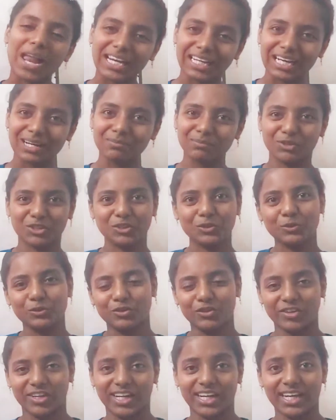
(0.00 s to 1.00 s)
Welcome to
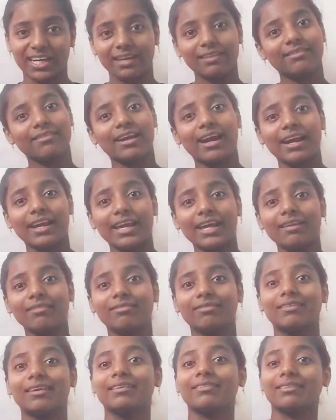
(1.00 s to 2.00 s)
3D
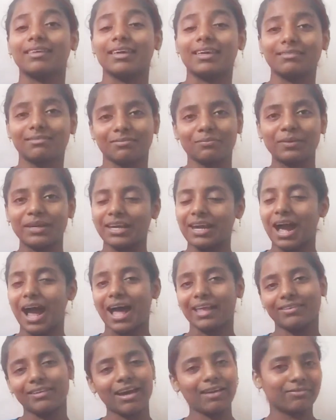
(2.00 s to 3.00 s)
Studies. This is me,
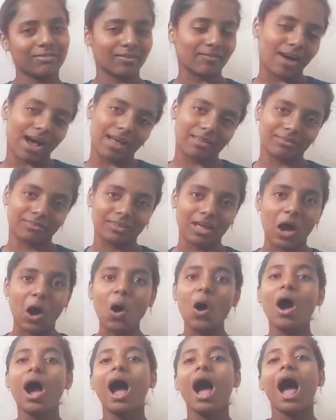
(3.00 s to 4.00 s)
Adya
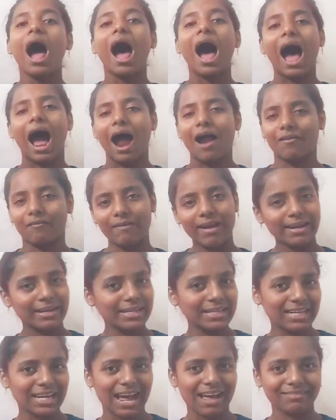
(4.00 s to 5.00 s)
Srivastav. I read
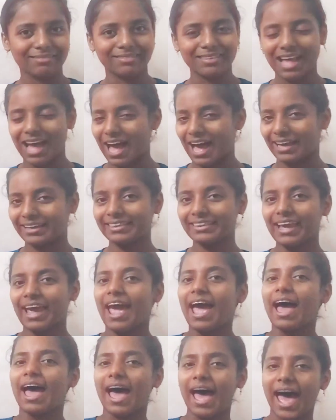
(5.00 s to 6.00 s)
in class 9th,
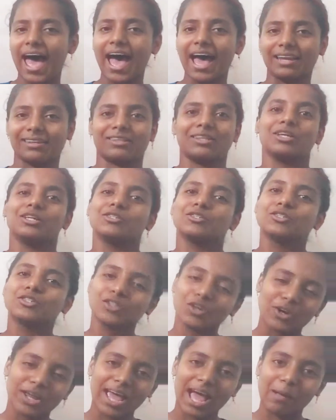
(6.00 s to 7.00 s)
and
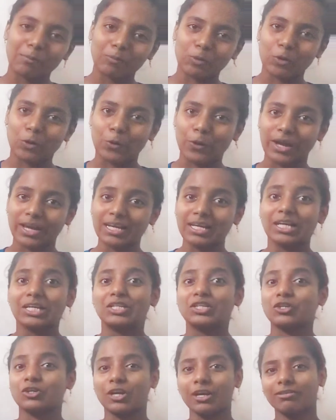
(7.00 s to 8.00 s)
today I am going
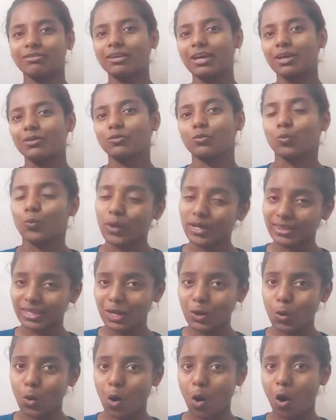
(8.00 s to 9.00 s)
to discuss with
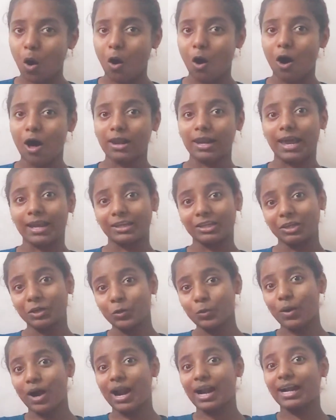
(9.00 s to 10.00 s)
you all, and
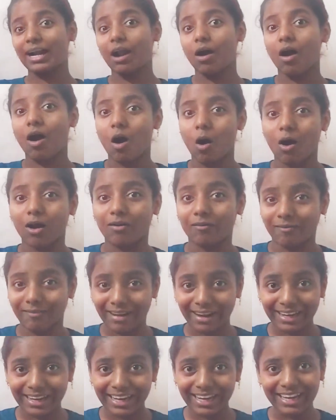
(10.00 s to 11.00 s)
you are all
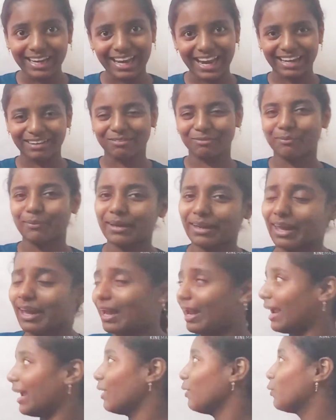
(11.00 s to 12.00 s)
ready. Let's
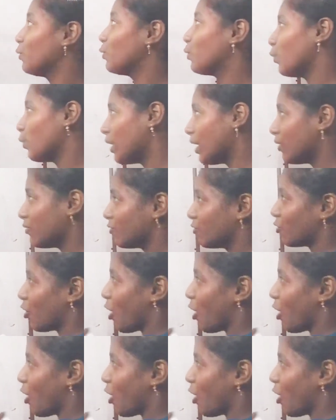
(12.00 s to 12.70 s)
begin. Today's